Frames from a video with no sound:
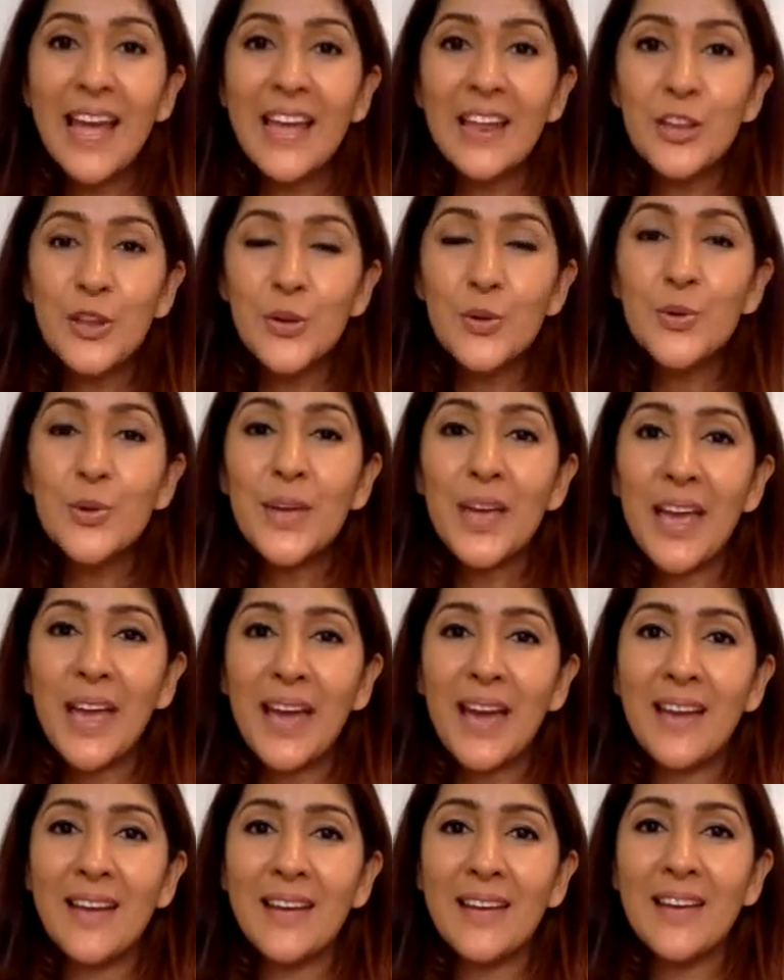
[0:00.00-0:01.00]
and you
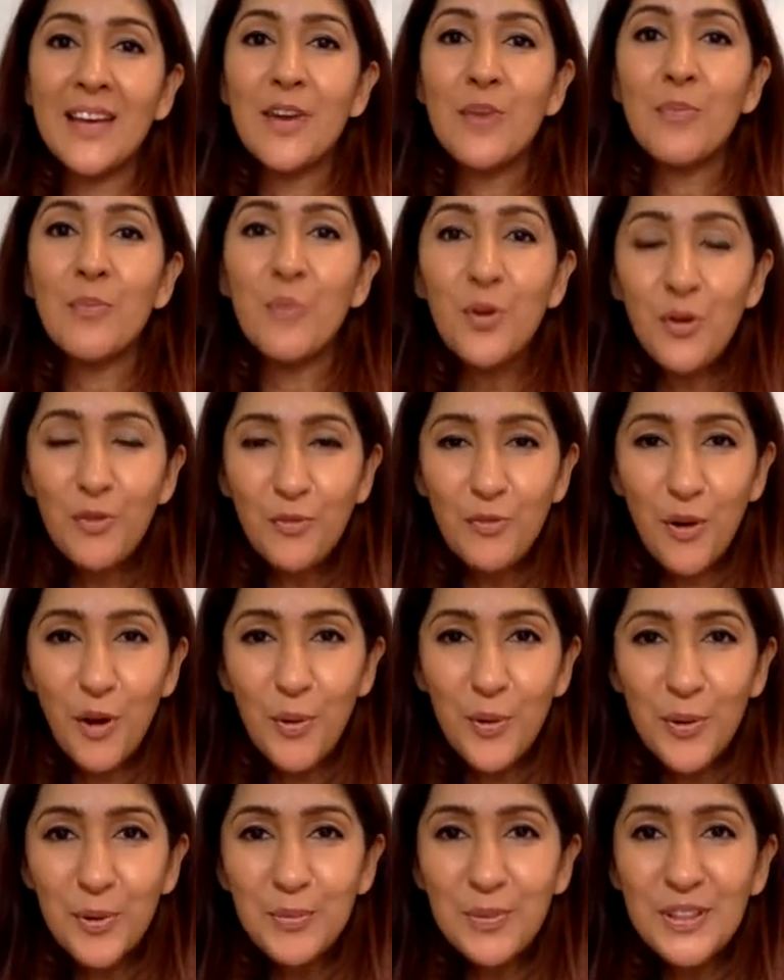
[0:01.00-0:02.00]
can move
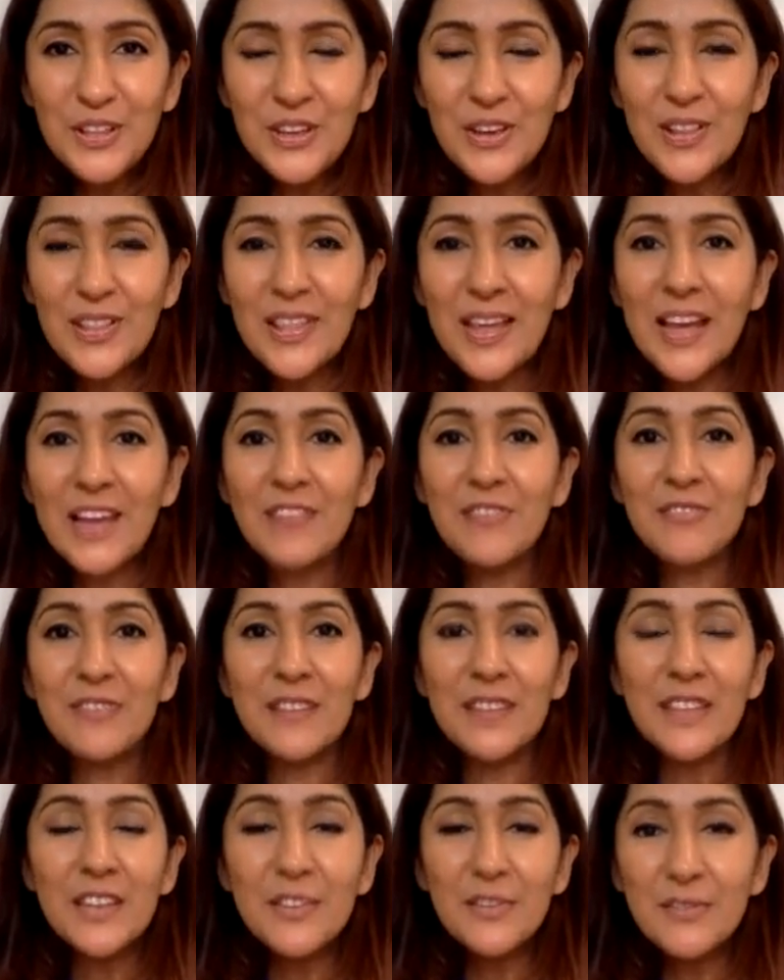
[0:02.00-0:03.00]
forward with your life
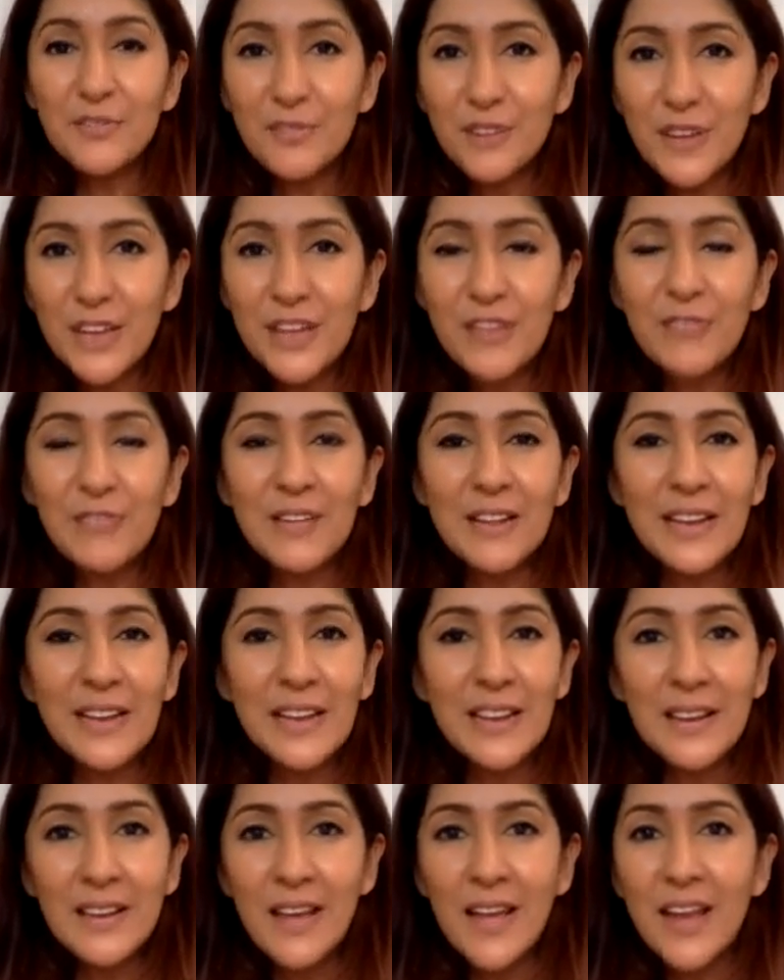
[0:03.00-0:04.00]
feeling free,
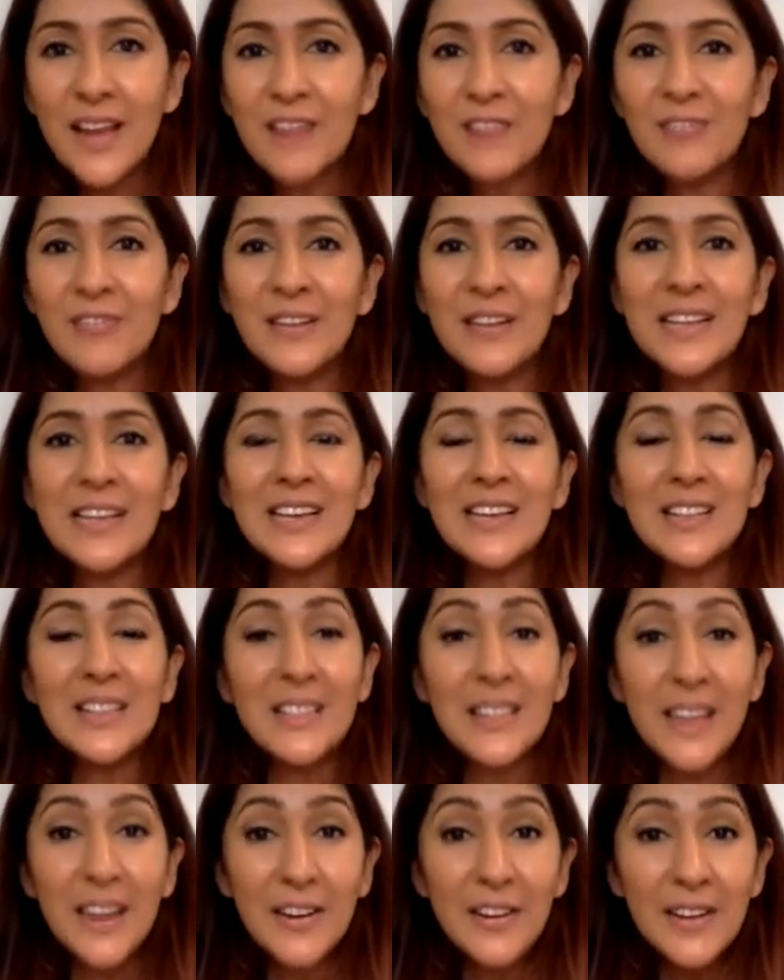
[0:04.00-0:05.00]
feeling light, feeling
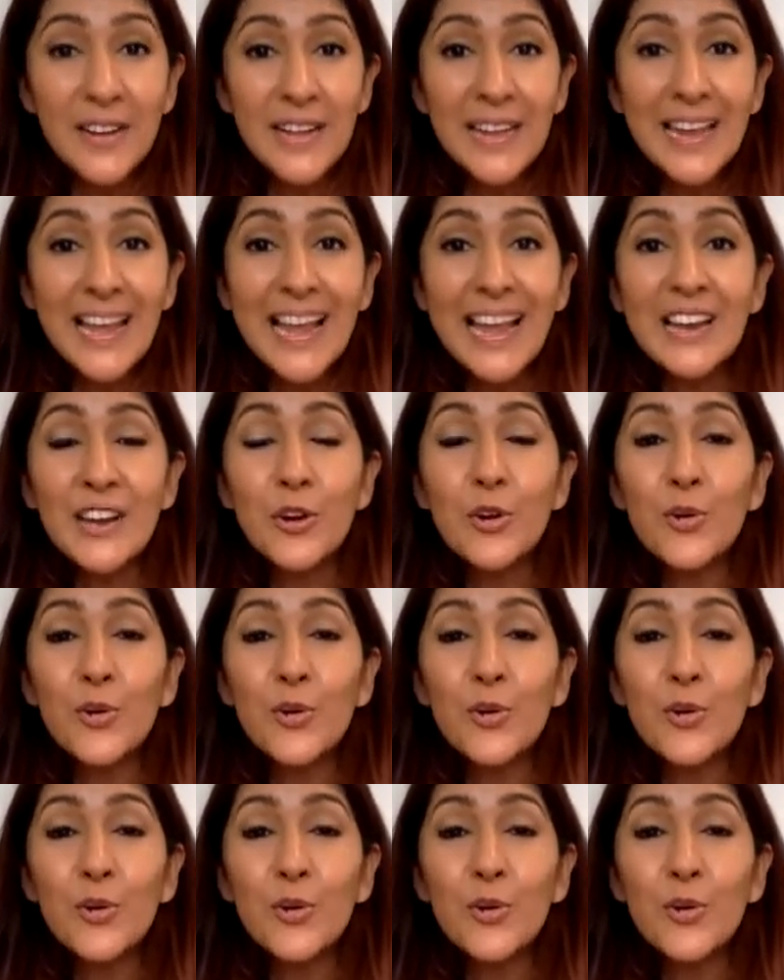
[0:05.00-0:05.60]
clarity,